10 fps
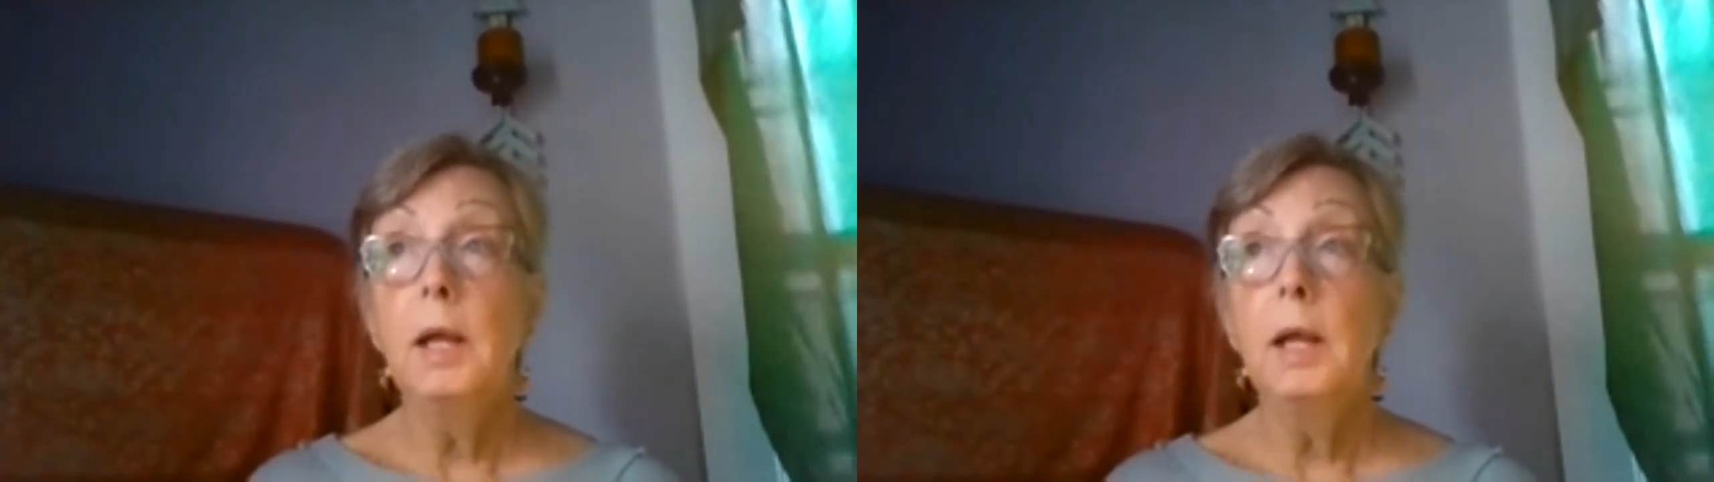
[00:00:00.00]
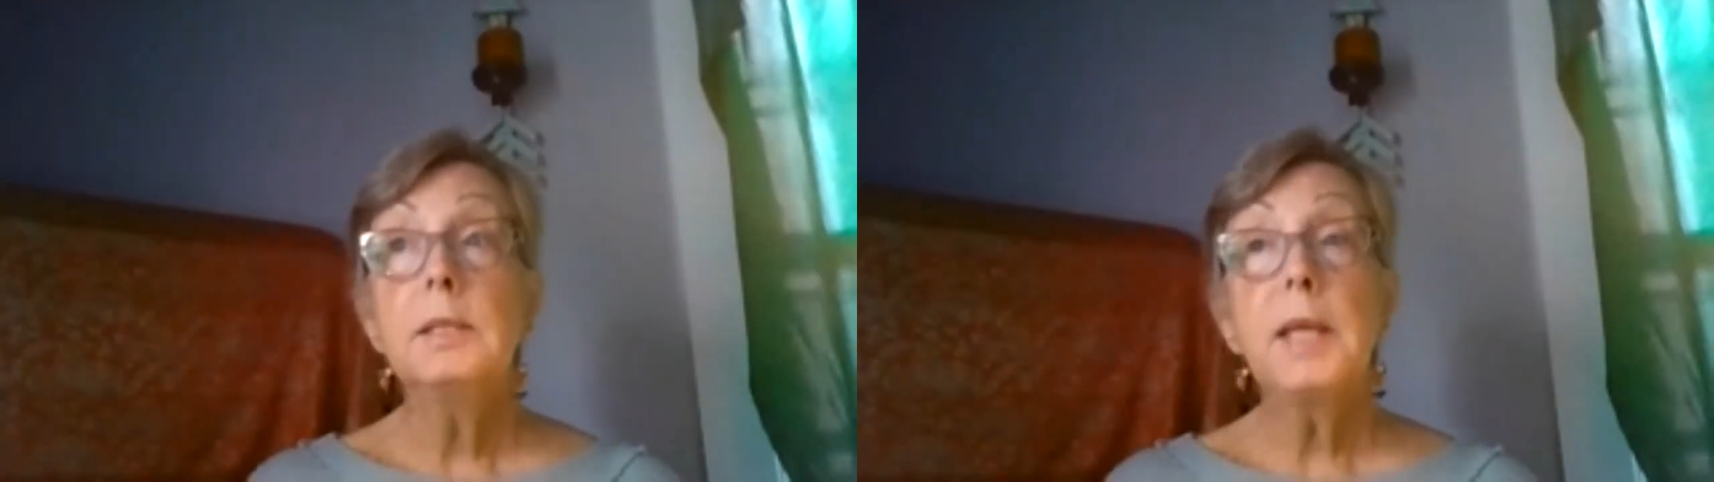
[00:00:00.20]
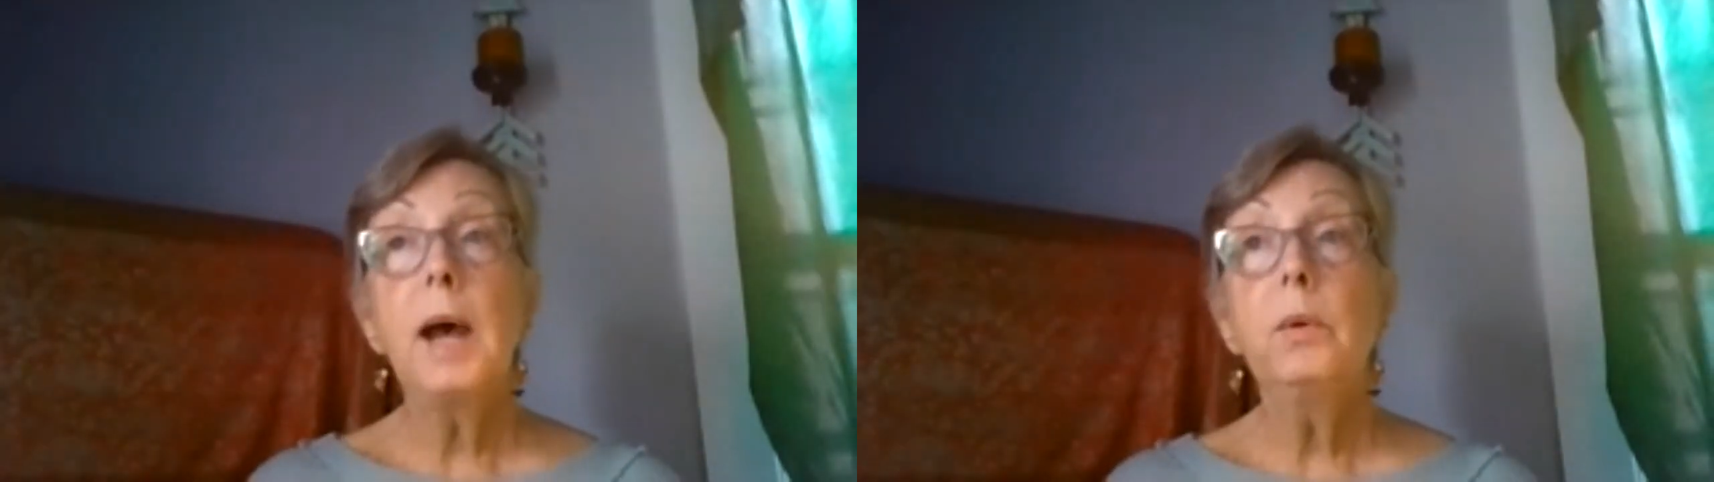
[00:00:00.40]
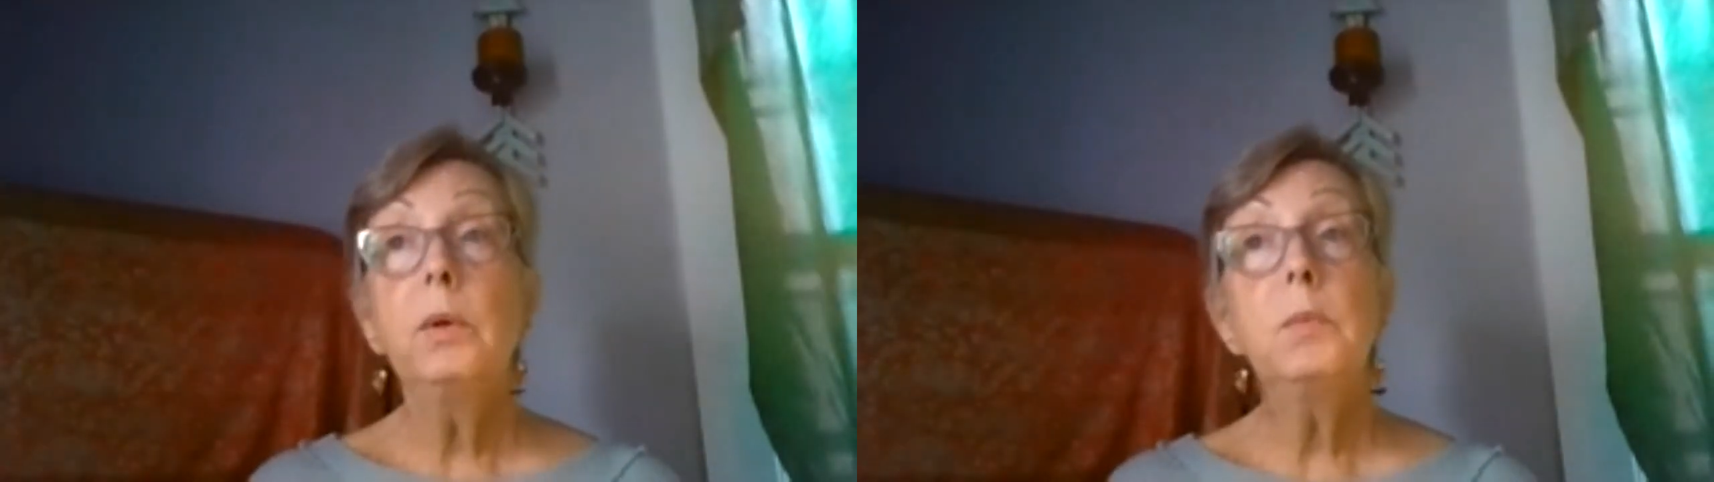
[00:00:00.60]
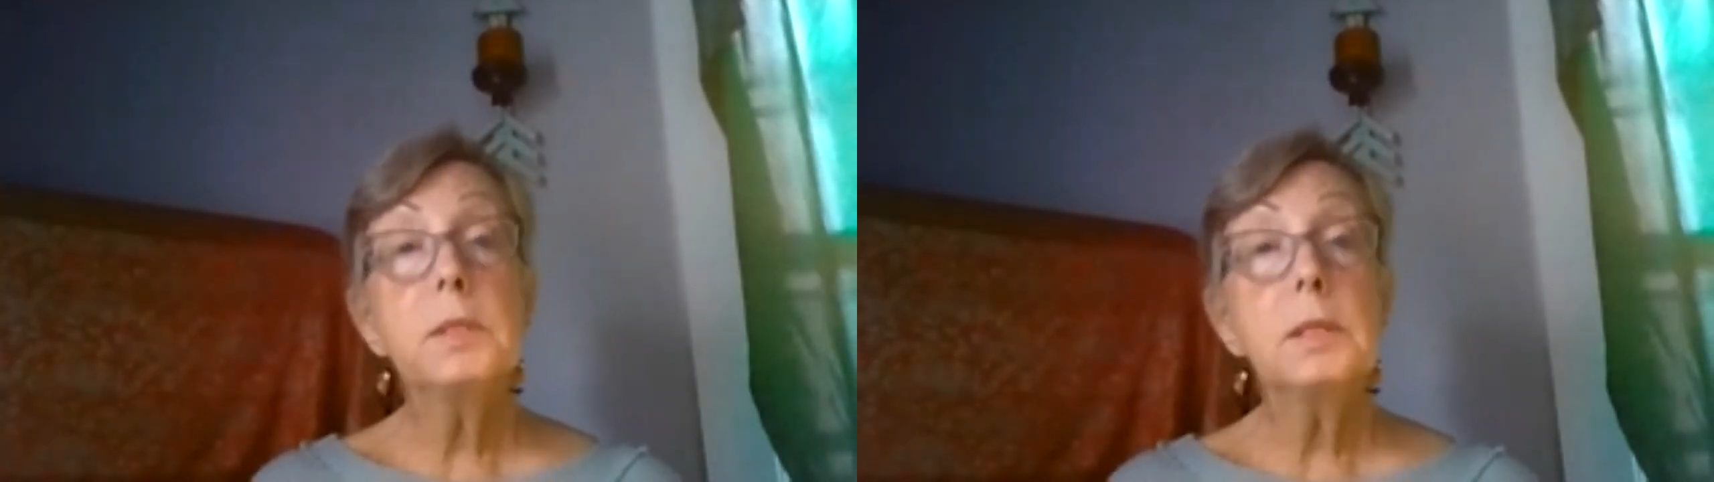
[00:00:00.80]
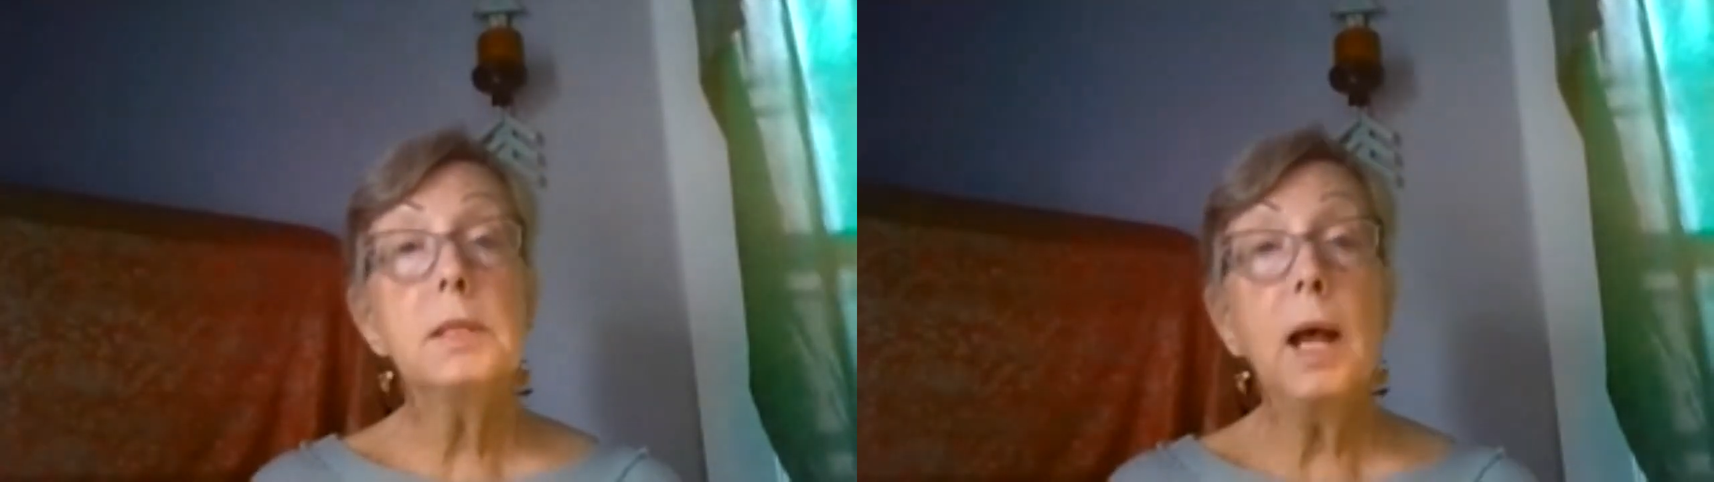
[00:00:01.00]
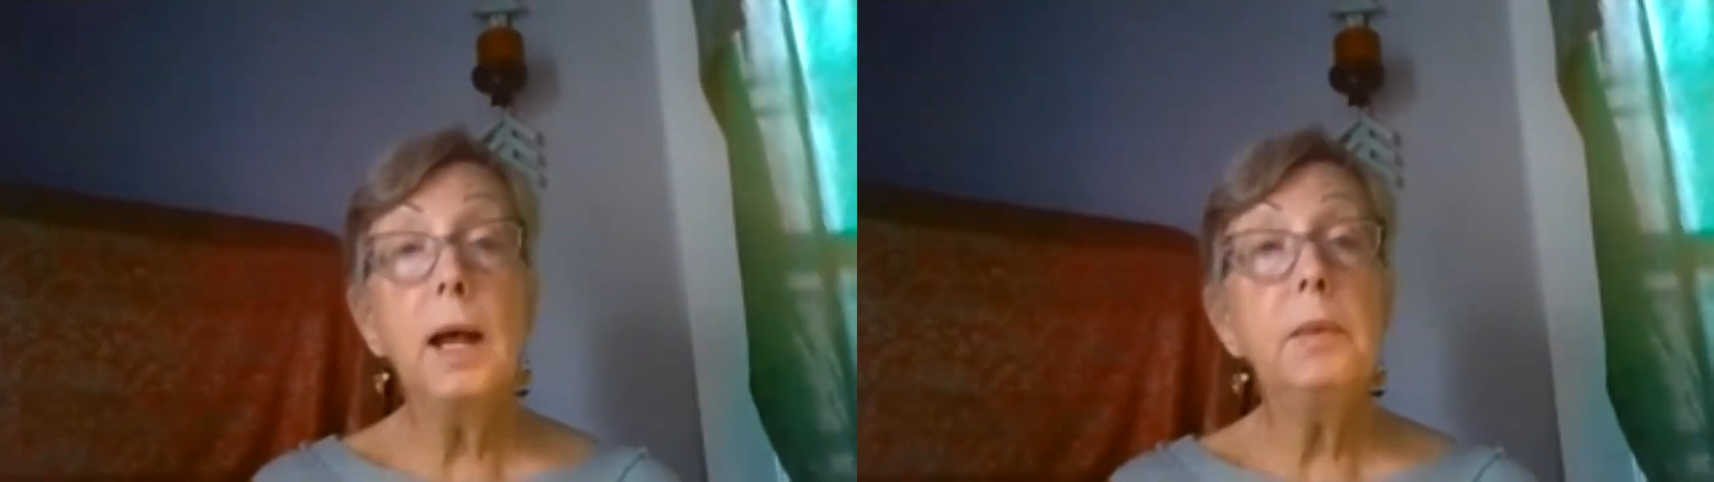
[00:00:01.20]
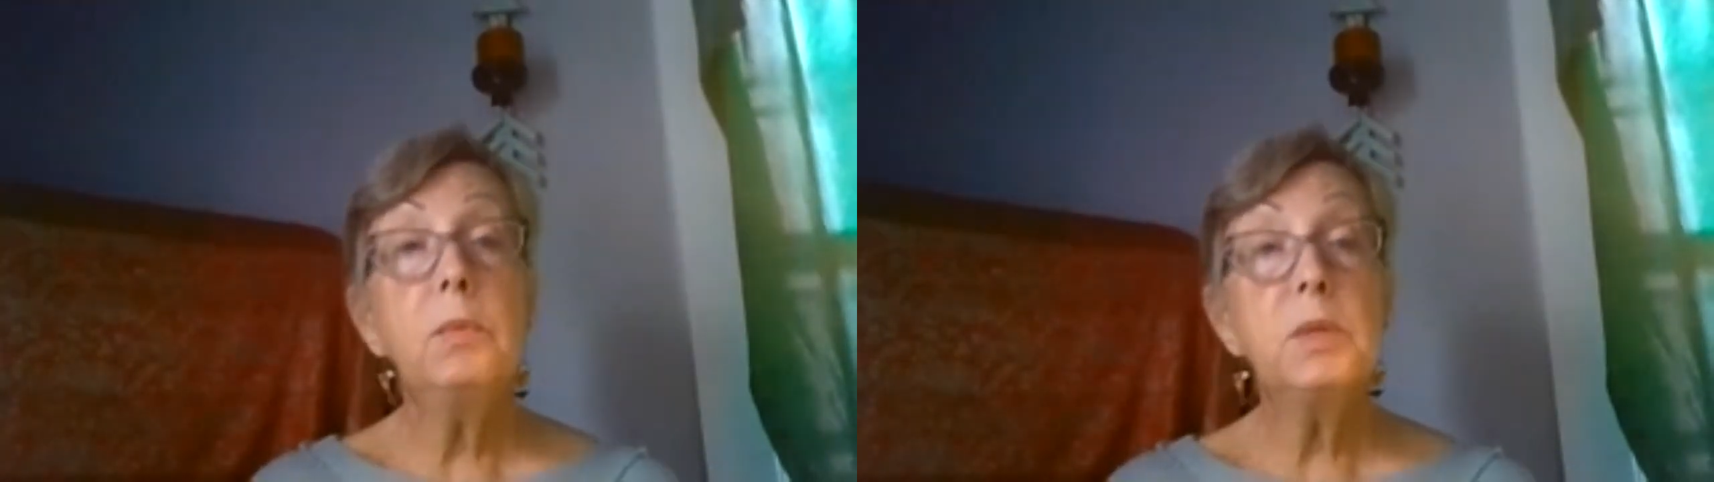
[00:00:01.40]
Samhain was a
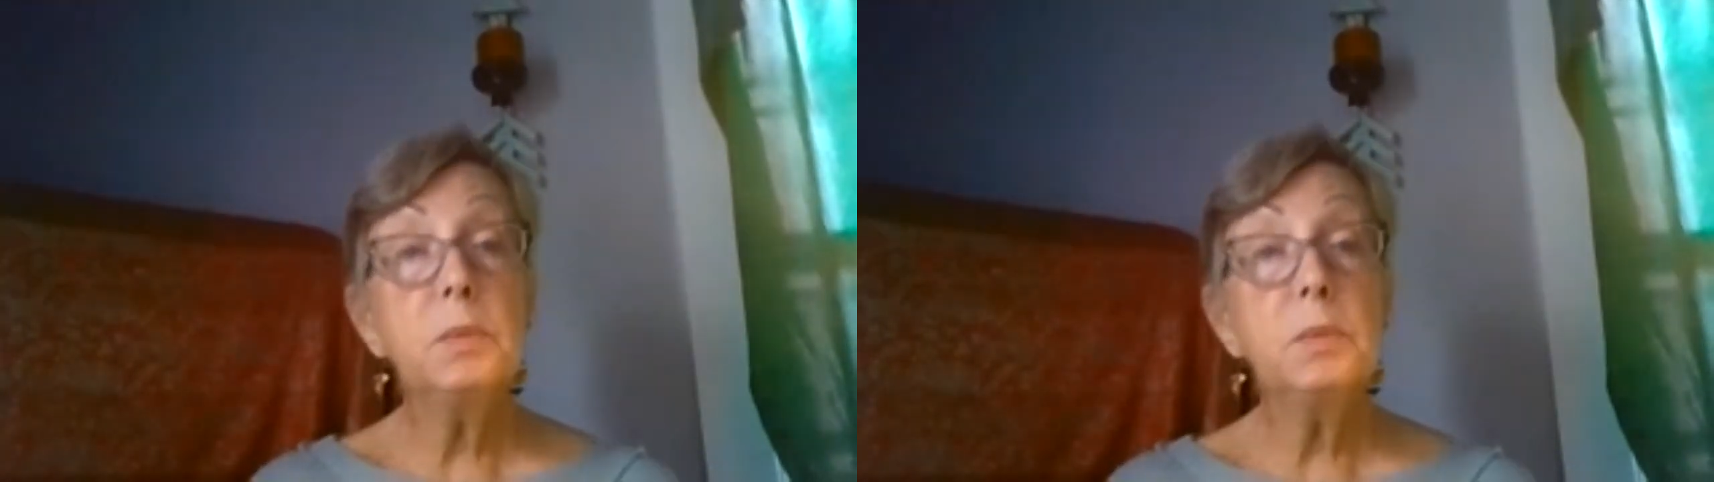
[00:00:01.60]
time that was